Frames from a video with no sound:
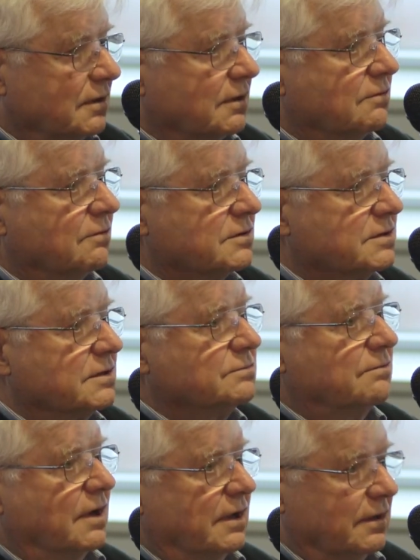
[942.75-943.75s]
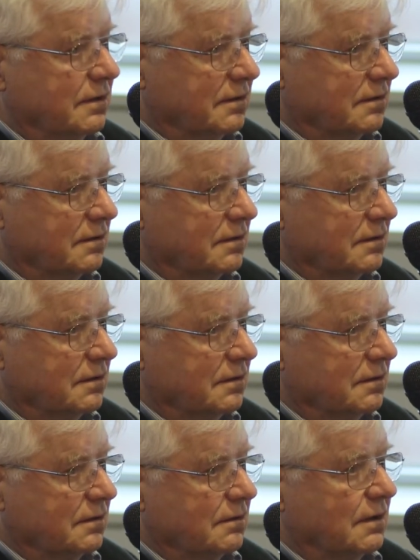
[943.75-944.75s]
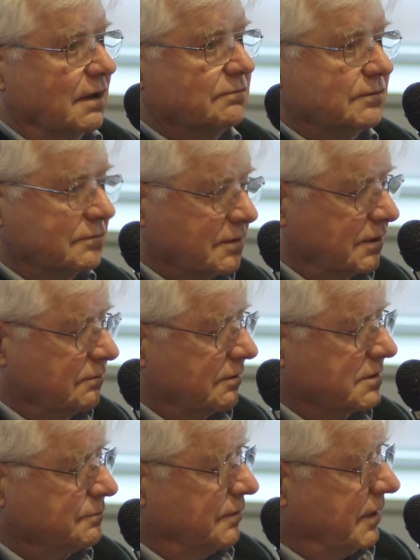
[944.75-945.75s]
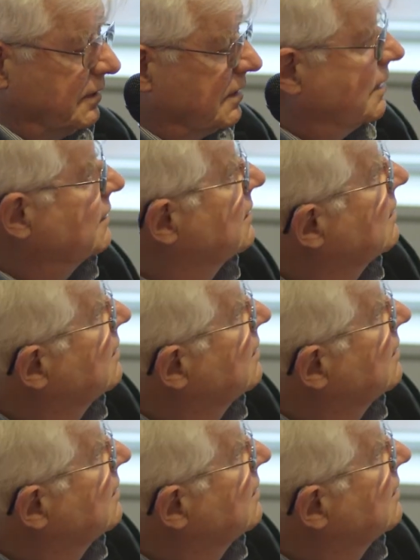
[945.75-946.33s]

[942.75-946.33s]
The question is why? Have to try to explain that.